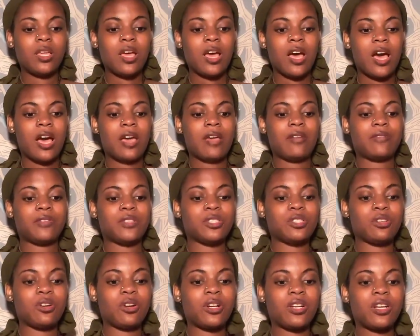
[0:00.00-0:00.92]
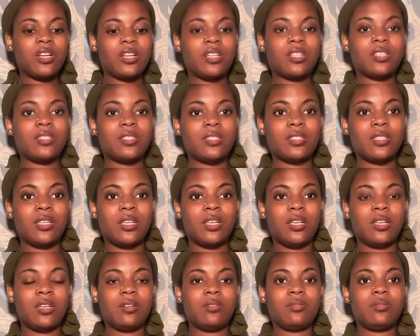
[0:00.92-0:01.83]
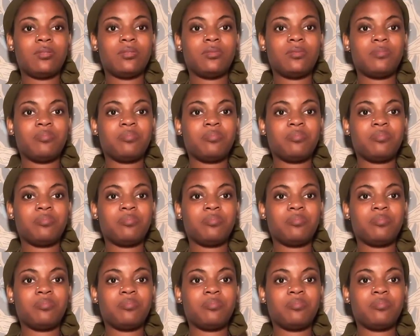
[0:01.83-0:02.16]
I've started a sleeve.